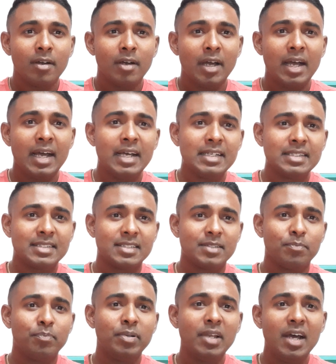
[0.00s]
as
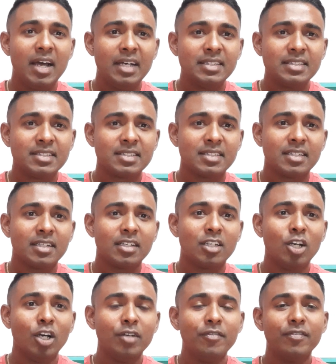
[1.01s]
plants
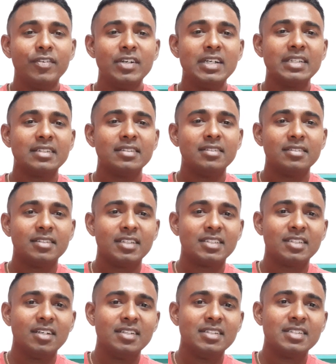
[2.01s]
convert the
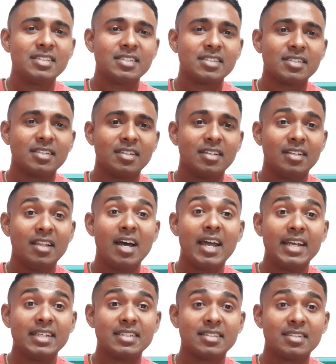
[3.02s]
sun's
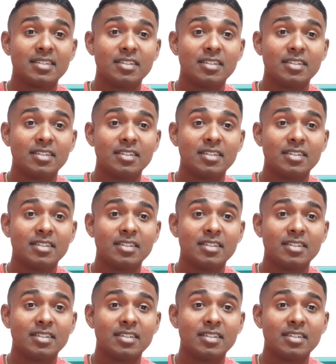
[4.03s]
light,